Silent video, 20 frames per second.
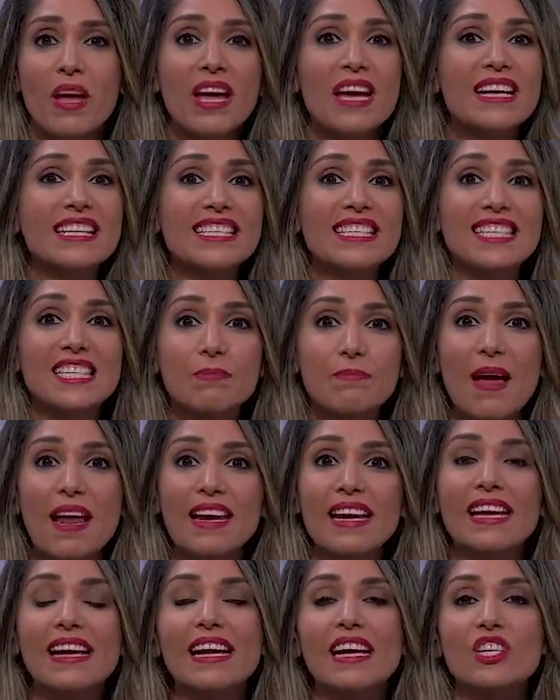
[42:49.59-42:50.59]

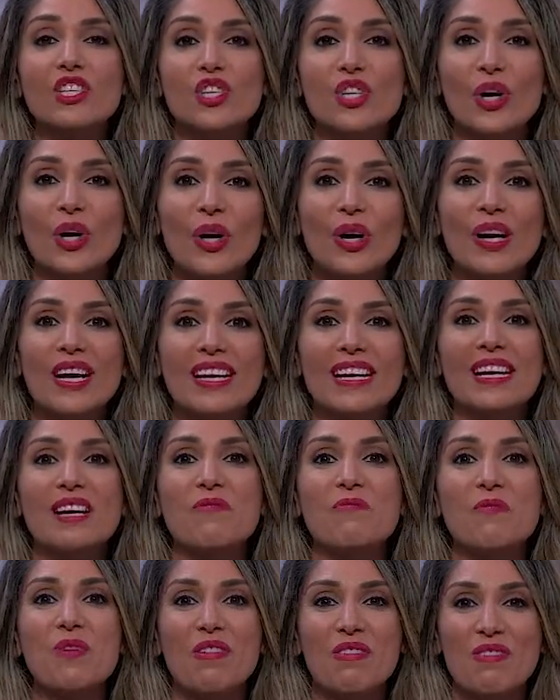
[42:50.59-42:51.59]
spending eternity
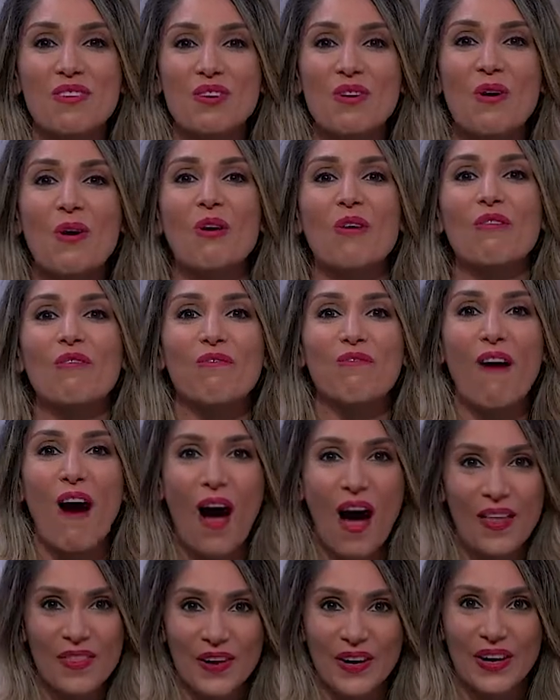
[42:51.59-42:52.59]
with your
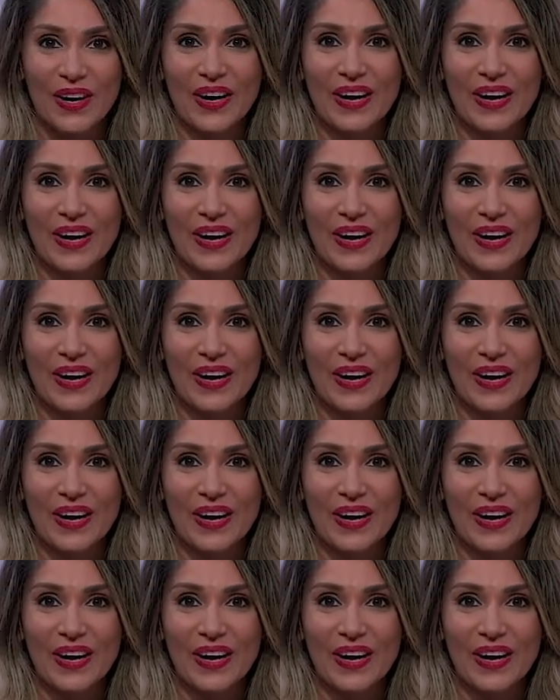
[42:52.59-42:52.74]
Father.